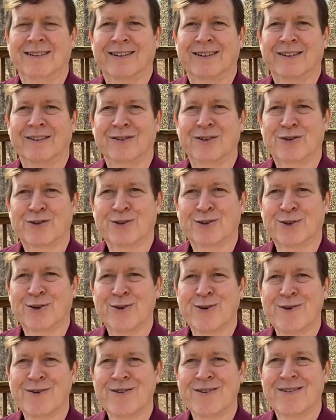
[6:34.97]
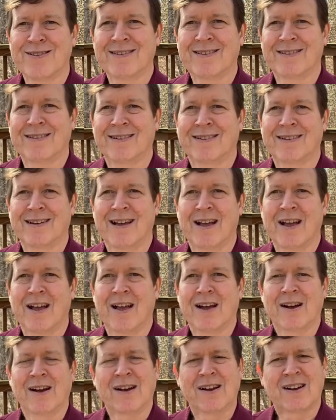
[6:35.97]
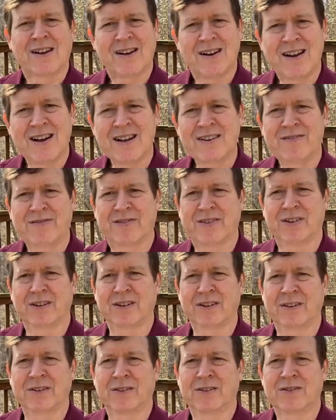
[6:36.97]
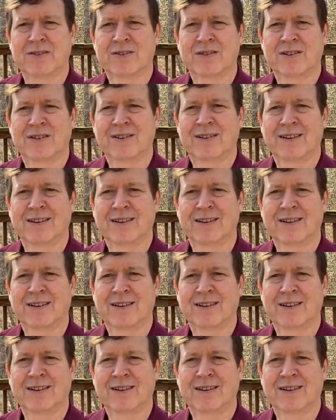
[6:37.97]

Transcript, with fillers: concern, confidence,